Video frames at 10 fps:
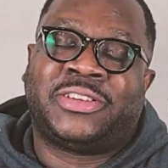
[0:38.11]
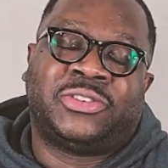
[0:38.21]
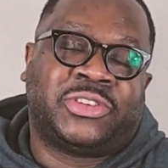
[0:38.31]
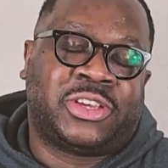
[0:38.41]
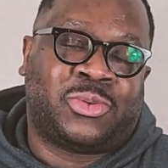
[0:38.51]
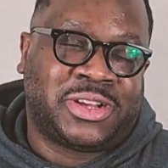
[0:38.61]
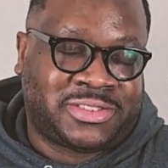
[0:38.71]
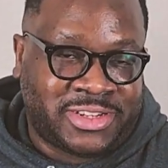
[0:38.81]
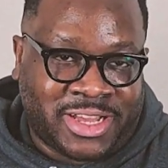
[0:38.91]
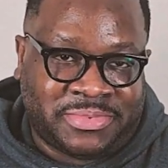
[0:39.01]
Here's a quick
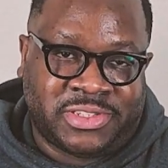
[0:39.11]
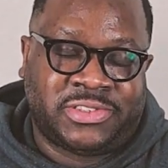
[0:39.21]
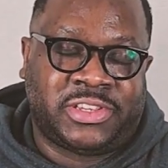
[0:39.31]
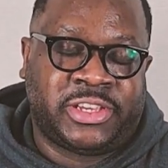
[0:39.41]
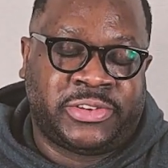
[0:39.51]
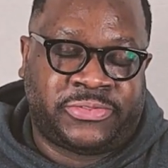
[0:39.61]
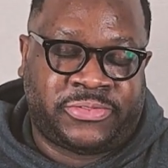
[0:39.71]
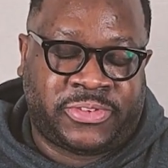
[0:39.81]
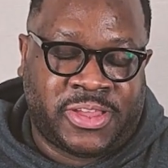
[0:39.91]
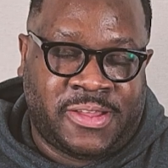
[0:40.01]
synopsis if,